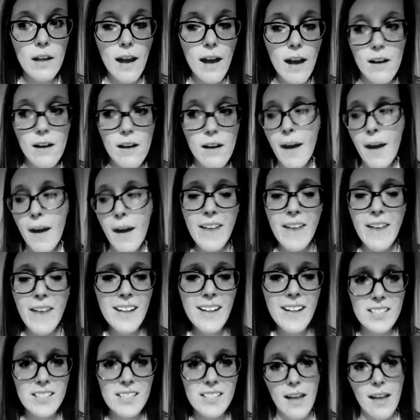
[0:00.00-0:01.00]
have
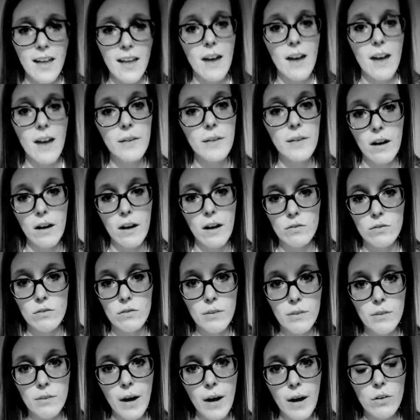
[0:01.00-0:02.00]
access to that
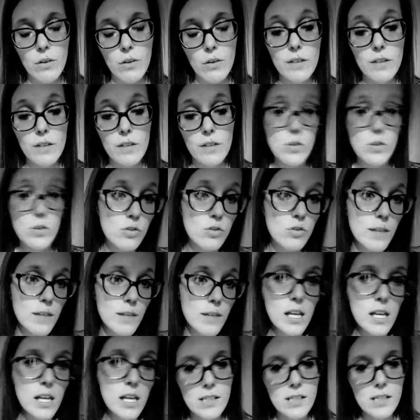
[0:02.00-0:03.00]
without the power of social
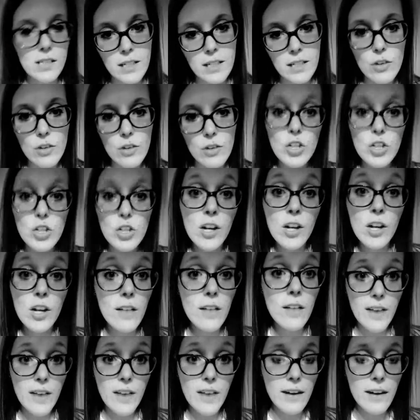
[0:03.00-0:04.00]
media and technology and
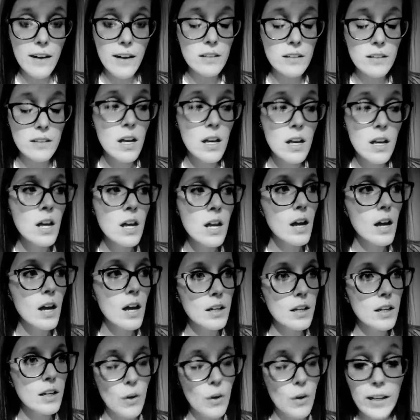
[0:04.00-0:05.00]
all of that. And
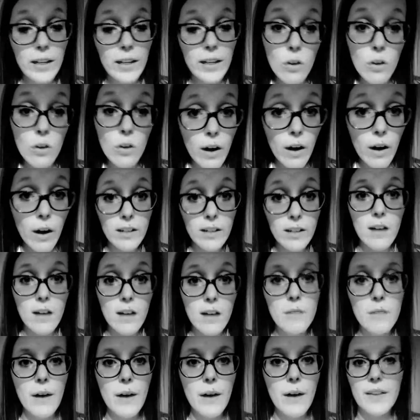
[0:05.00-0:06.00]
I can go on and on
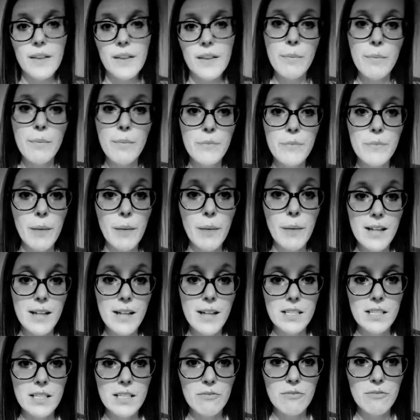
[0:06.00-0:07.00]
about like the
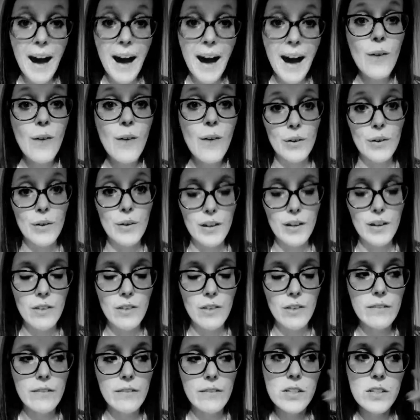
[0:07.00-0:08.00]
positive power of
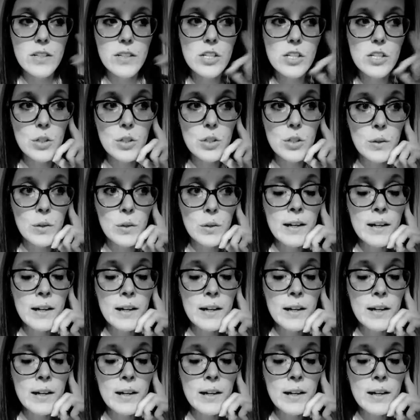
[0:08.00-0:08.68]
all of this too.